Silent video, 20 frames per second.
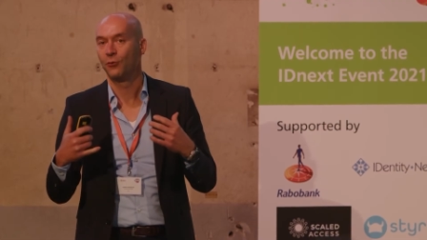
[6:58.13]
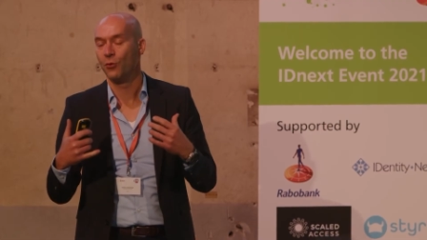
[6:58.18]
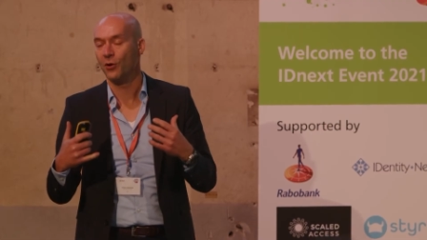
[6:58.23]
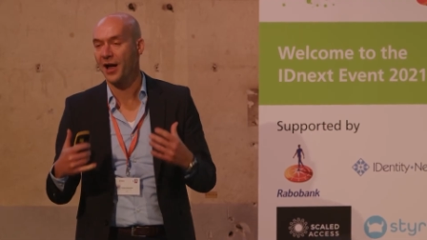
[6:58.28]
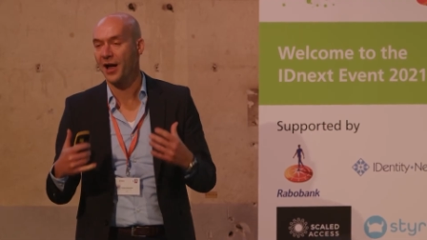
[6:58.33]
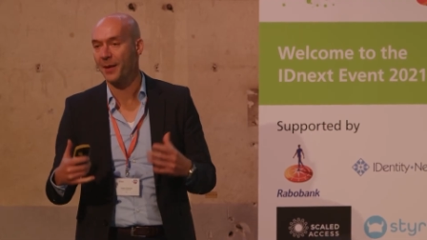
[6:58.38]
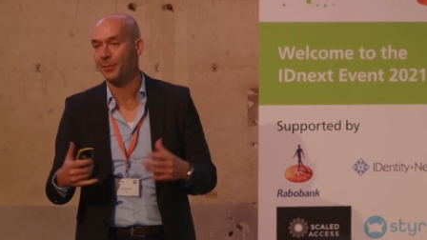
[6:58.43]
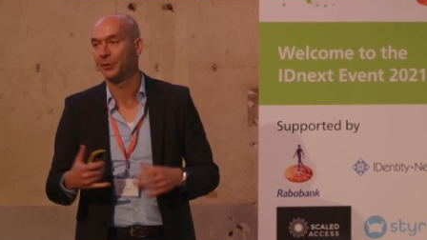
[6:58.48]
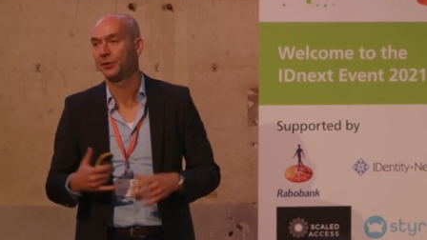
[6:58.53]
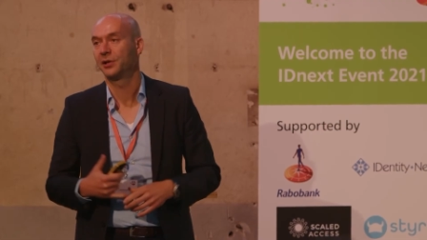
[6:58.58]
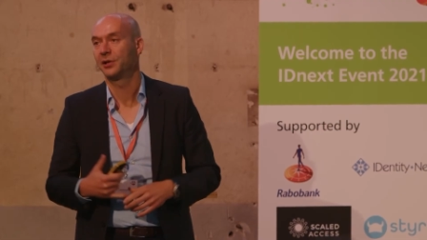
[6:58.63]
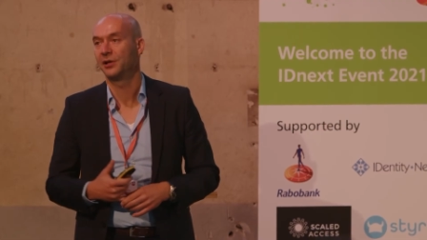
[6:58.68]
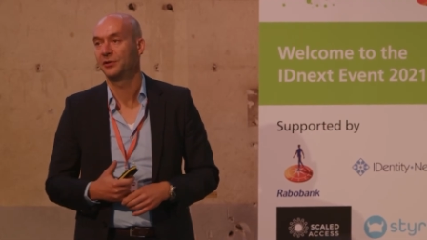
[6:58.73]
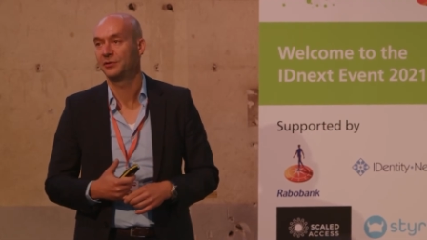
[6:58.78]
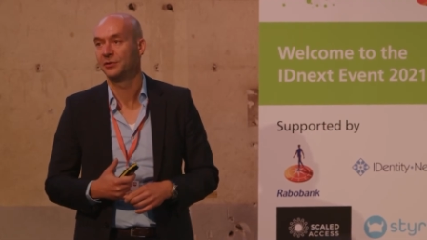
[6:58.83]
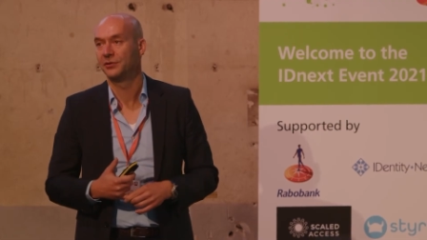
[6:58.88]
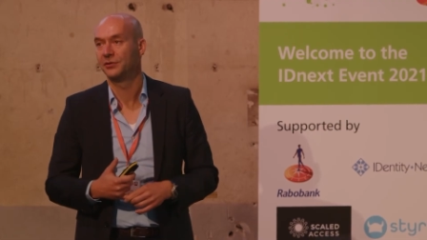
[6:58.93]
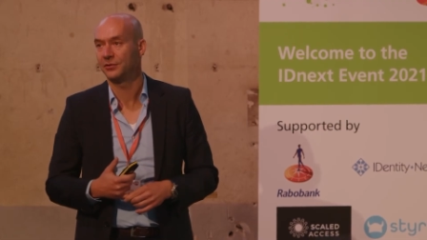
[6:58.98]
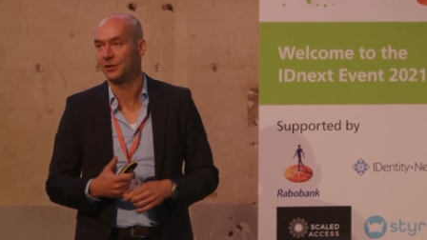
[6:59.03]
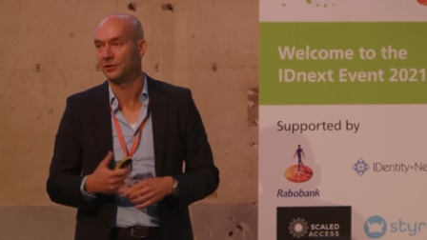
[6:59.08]
applications
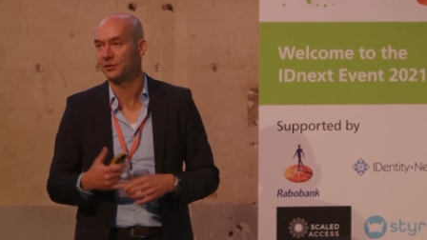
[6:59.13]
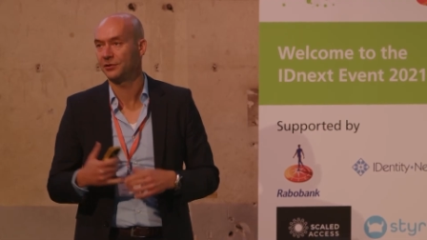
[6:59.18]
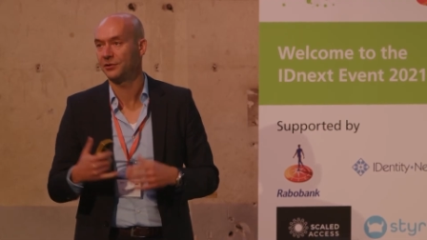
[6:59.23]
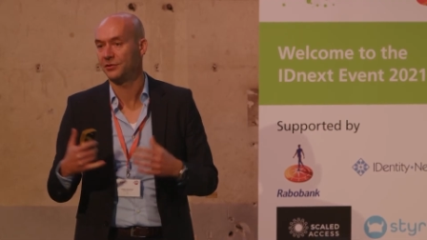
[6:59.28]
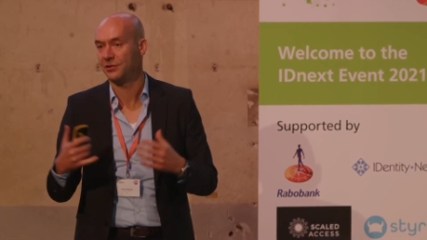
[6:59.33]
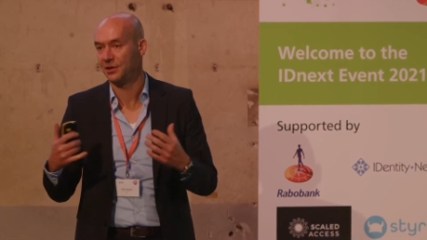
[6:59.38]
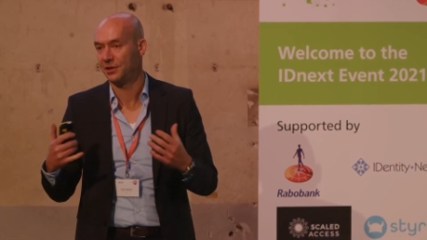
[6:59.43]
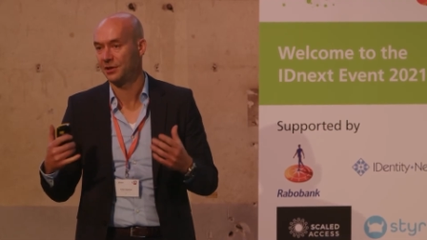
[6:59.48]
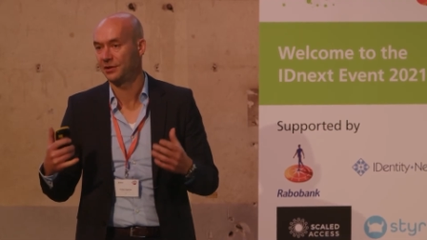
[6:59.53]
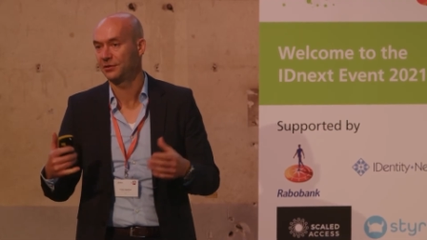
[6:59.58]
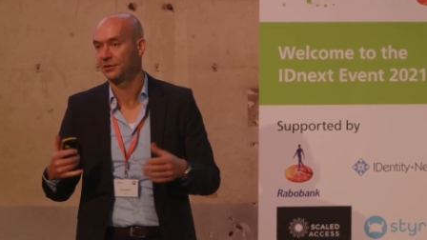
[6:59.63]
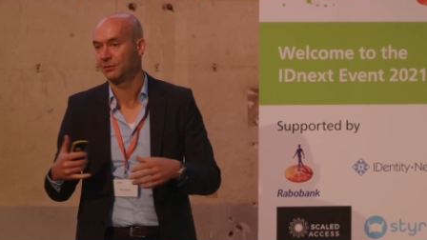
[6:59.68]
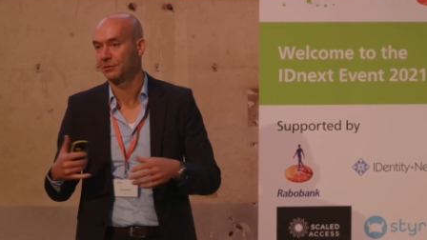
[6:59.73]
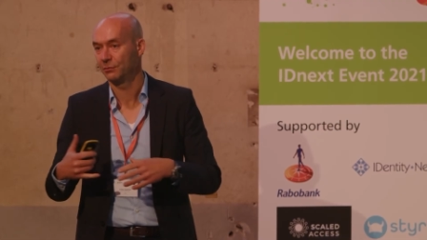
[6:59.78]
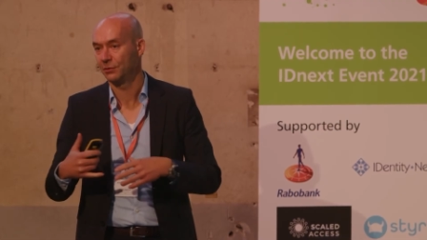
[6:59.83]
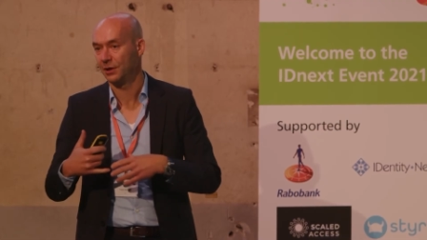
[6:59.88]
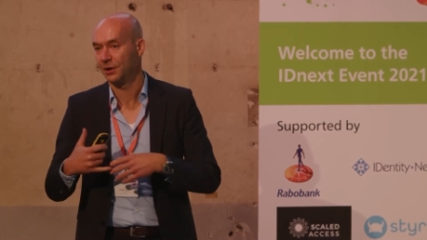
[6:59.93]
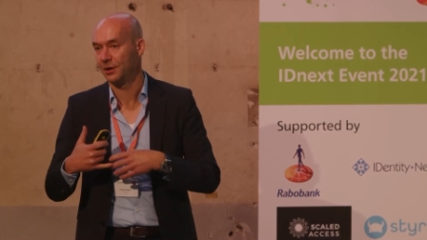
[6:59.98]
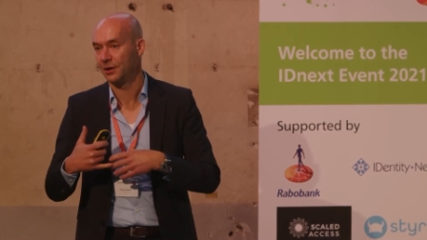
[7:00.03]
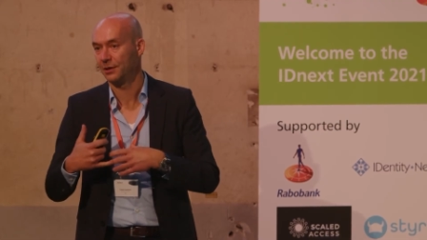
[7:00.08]
such as these
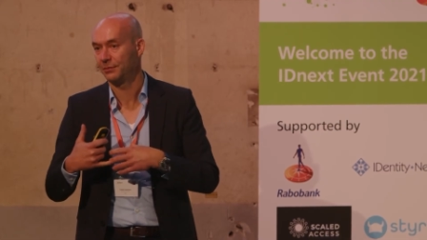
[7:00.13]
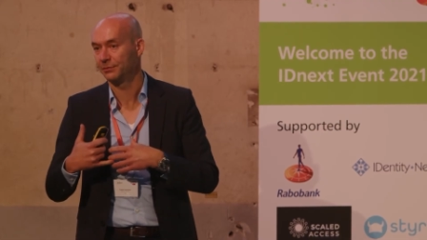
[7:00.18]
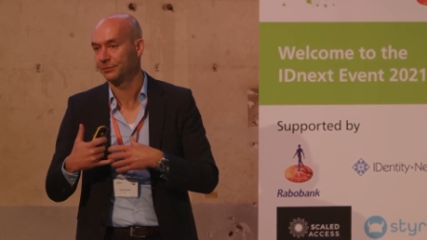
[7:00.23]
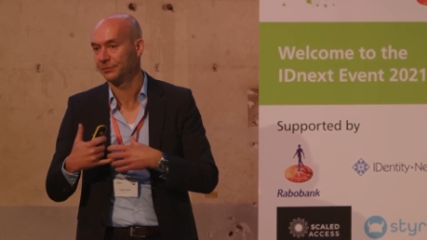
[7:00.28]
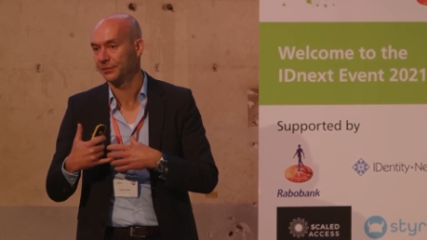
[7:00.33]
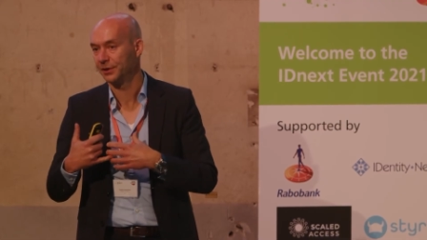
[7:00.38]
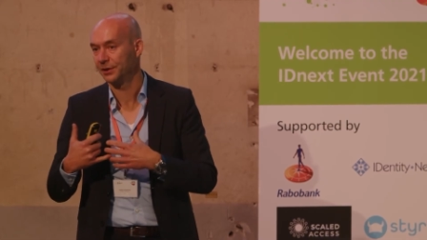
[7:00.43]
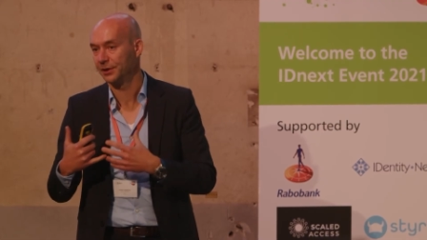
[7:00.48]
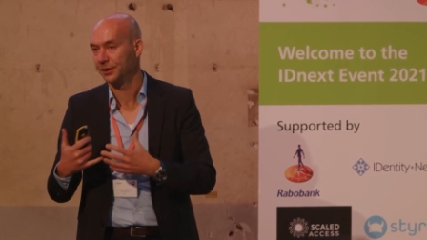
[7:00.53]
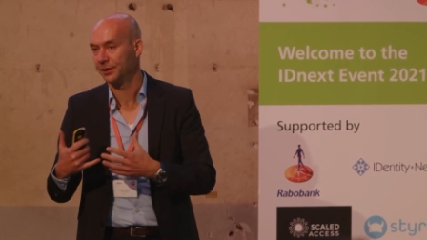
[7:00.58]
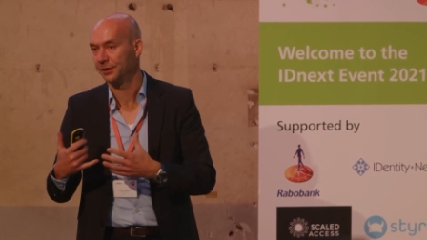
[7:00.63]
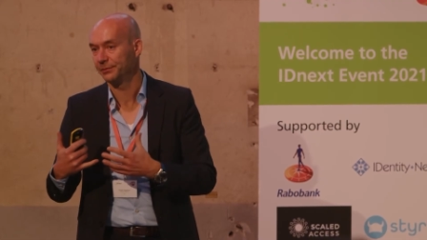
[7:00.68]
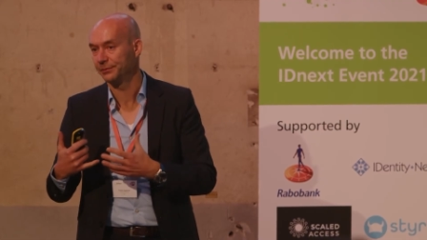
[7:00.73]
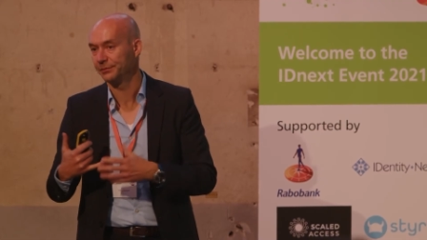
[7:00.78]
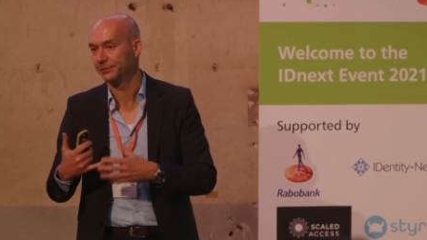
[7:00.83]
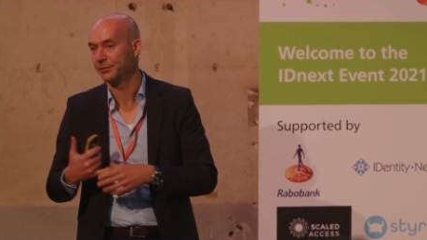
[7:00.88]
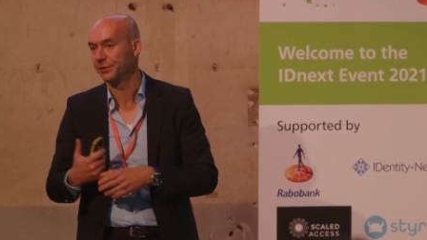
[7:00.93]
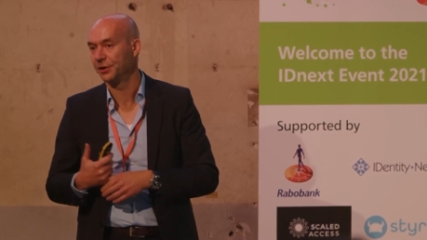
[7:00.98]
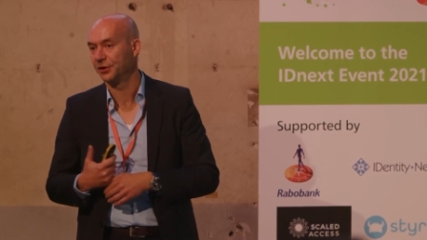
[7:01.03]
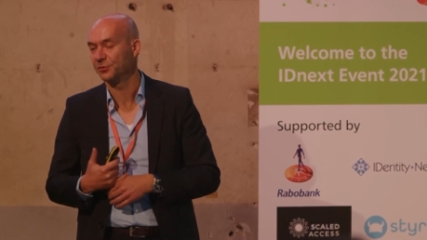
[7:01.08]

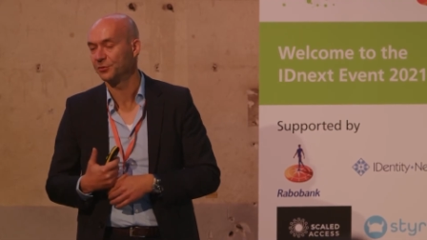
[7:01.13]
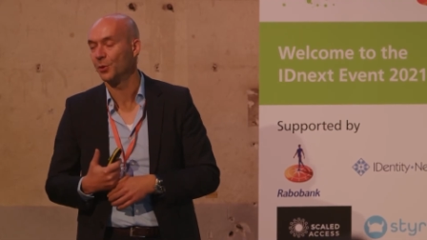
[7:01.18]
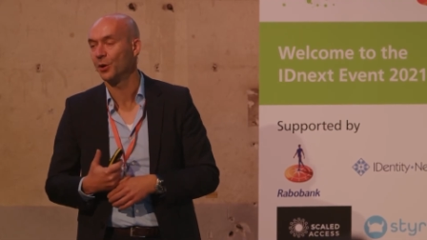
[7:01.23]
smart